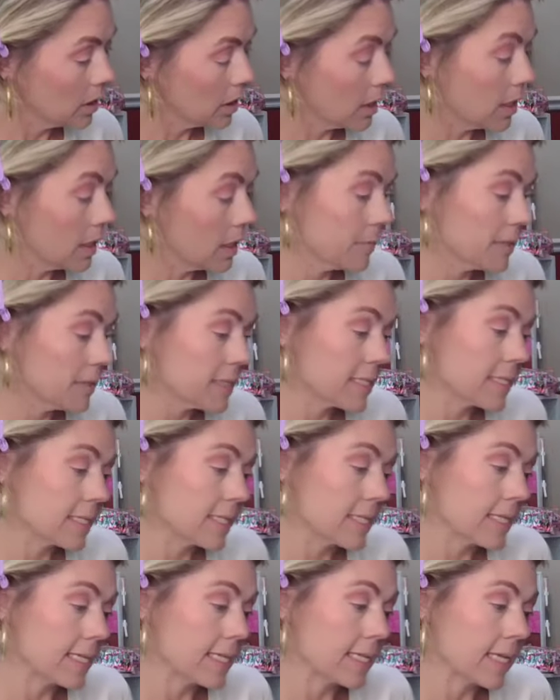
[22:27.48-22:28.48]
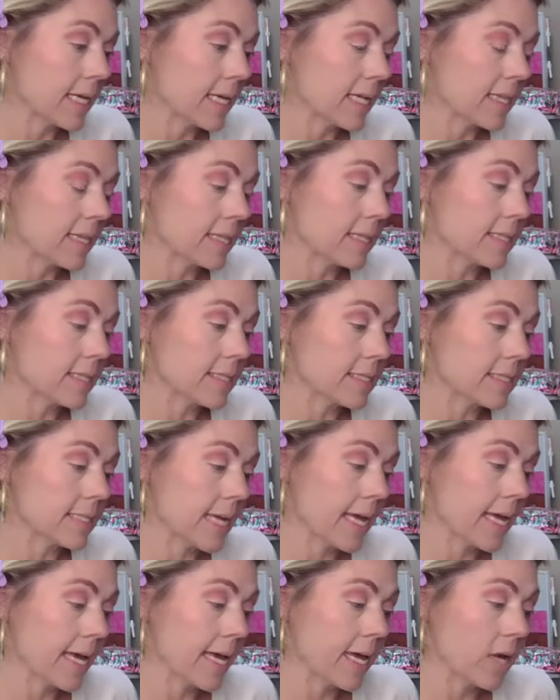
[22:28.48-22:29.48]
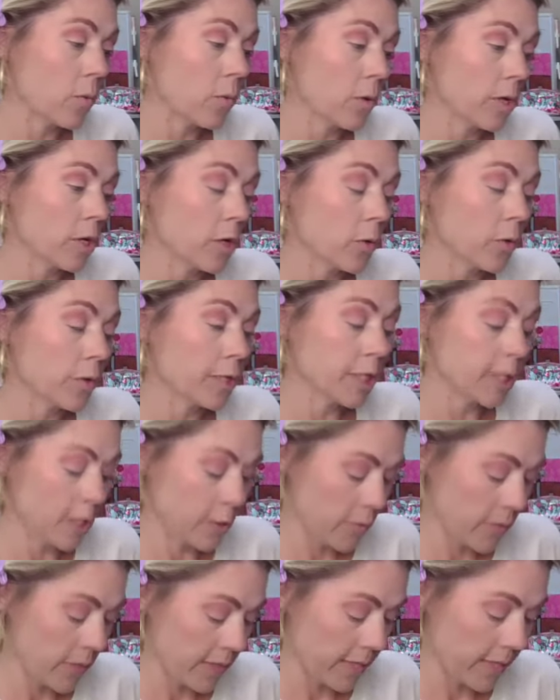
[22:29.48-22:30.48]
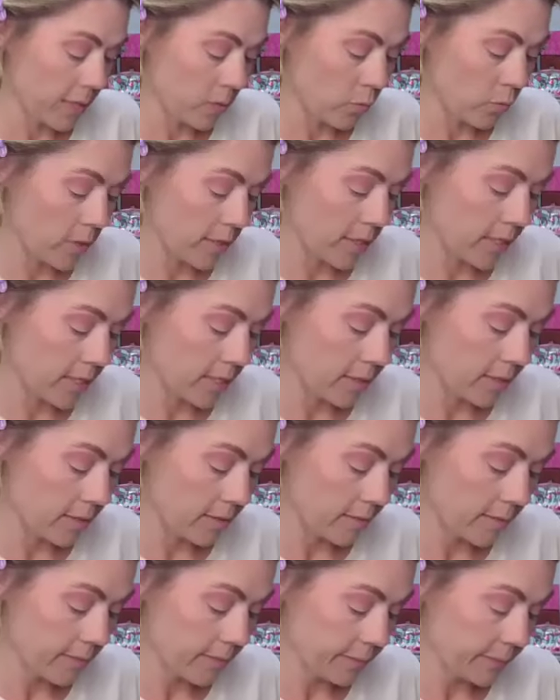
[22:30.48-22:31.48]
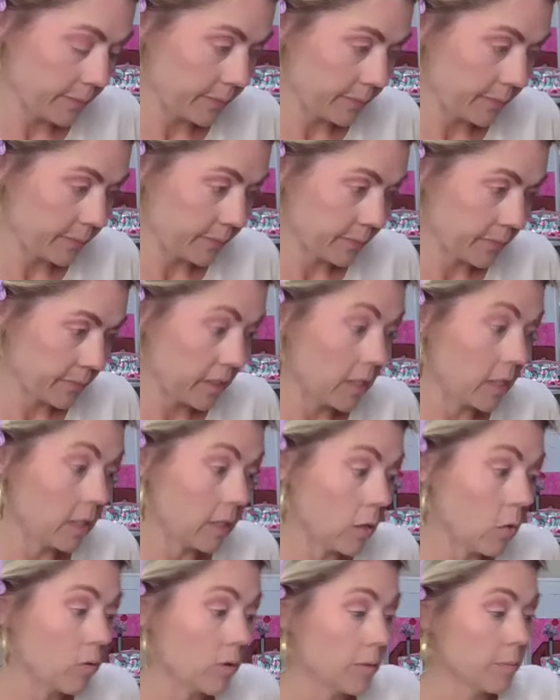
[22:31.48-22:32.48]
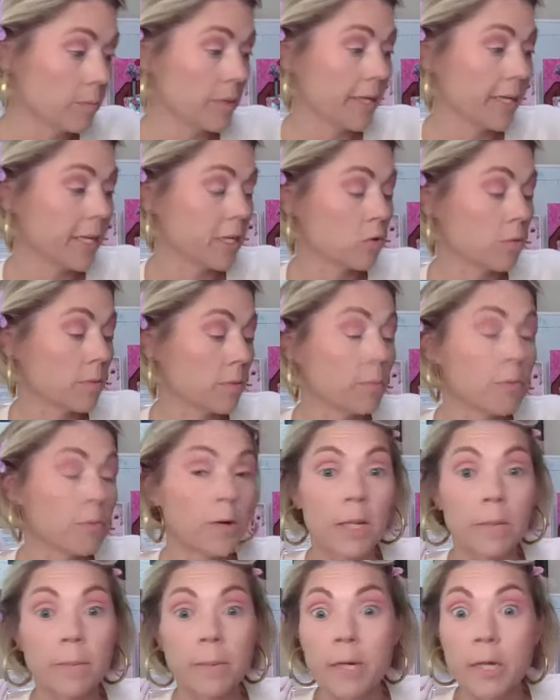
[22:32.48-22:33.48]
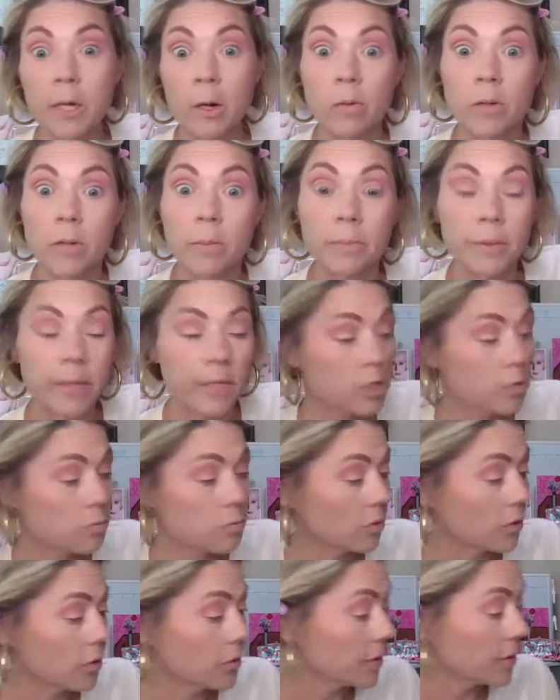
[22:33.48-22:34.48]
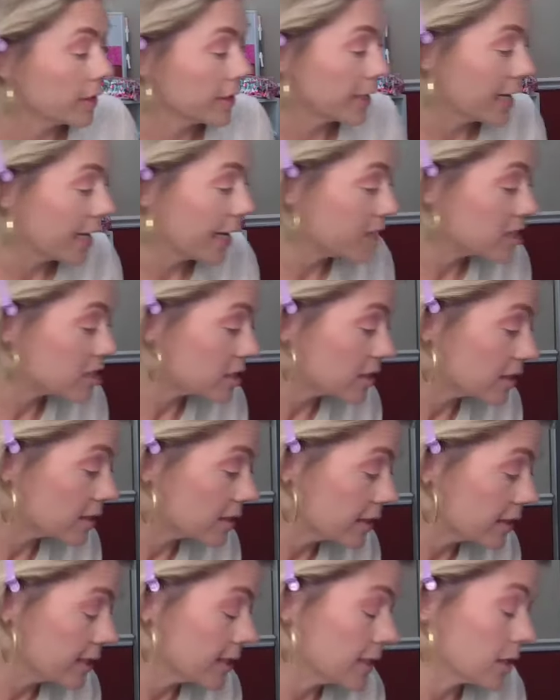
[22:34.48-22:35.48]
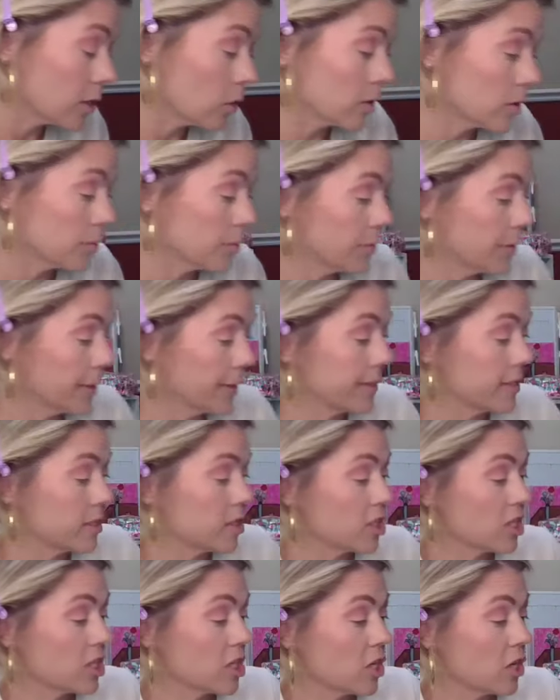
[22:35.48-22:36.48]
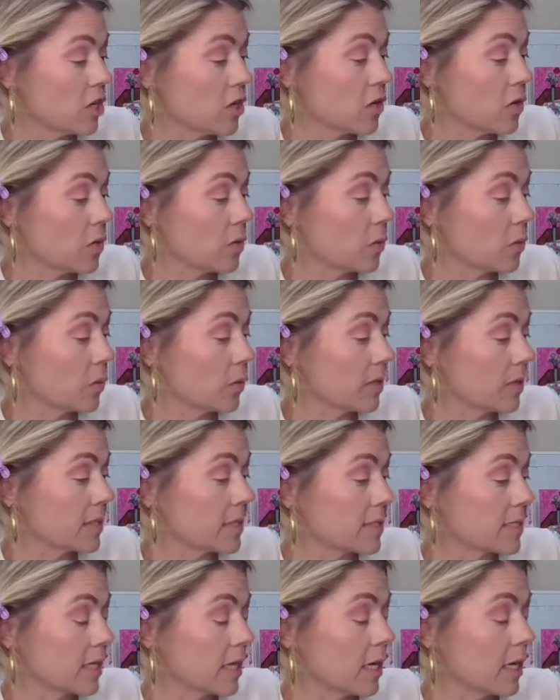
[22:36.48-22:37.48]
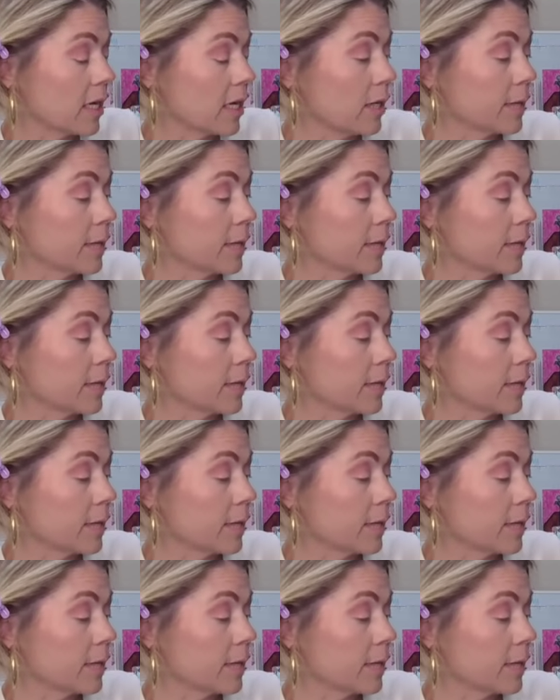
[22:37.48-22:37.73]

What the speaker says: Let's see. I think today we're going to go in with Golden Peach would be pretty, but Golden Peach broke. And I actually think Golden Peach was a